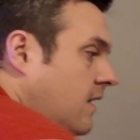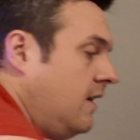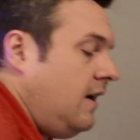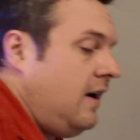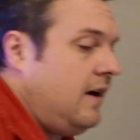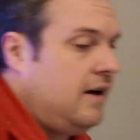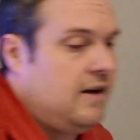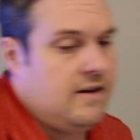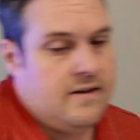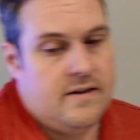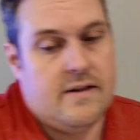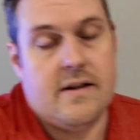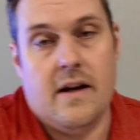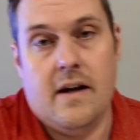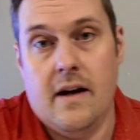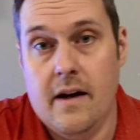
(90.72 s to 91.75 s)

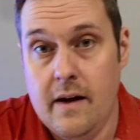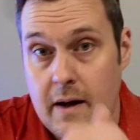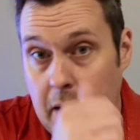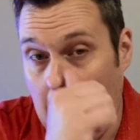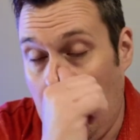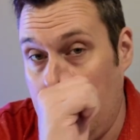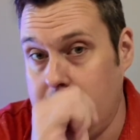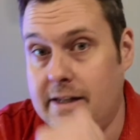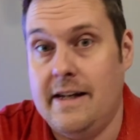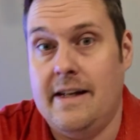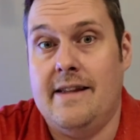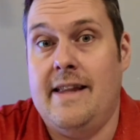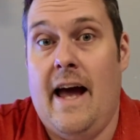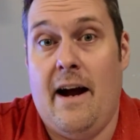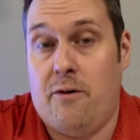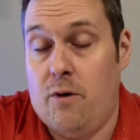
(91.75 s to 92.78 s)
And I
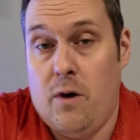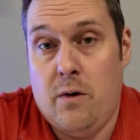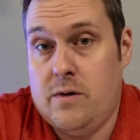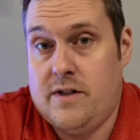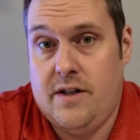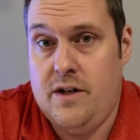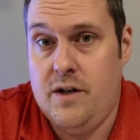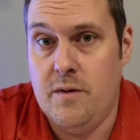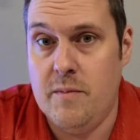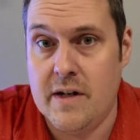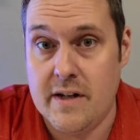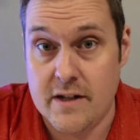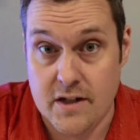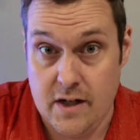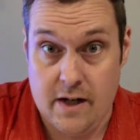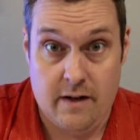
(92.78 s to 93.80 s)
sent that roll too
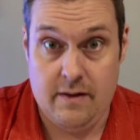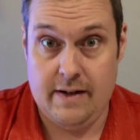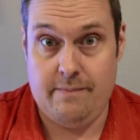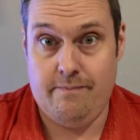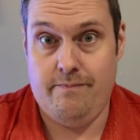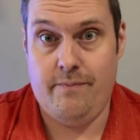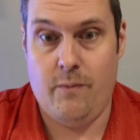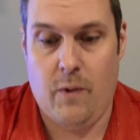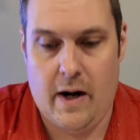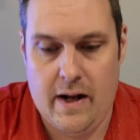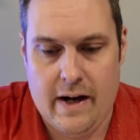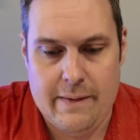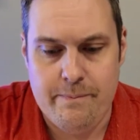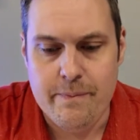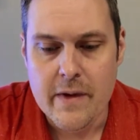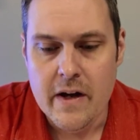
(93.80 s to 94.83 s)
because, you know, like, why
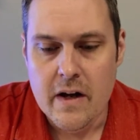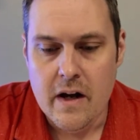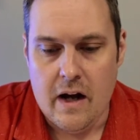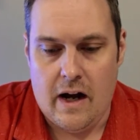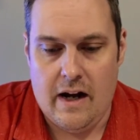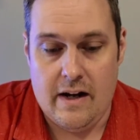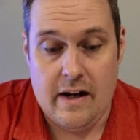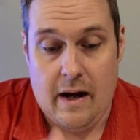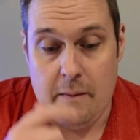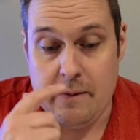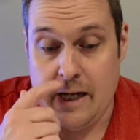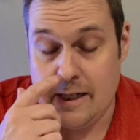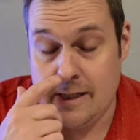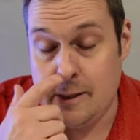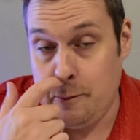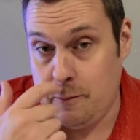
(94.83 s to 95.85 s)
not? I'm
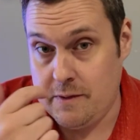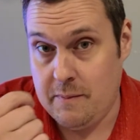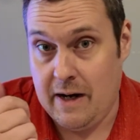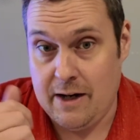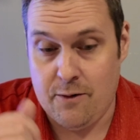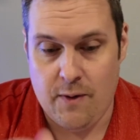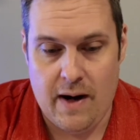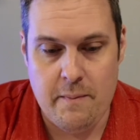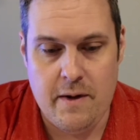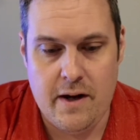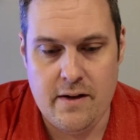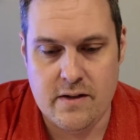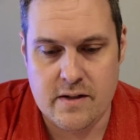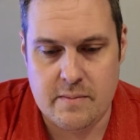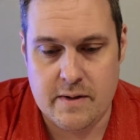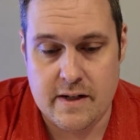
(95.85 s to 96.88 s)
guessing it was my
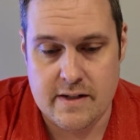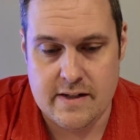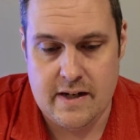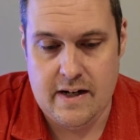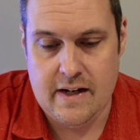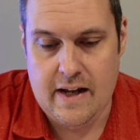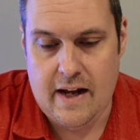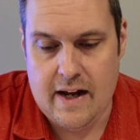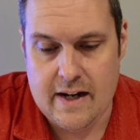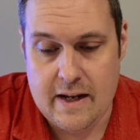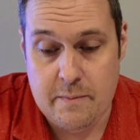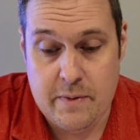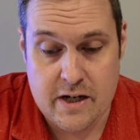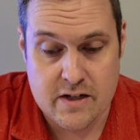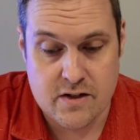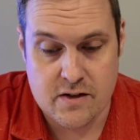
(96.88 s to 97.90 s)
grandmother's because it had a
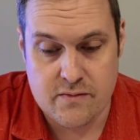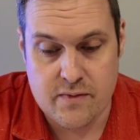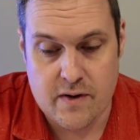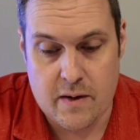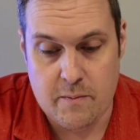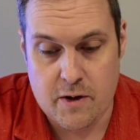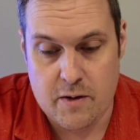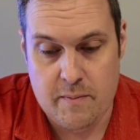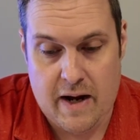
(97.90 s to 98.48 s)
picture from her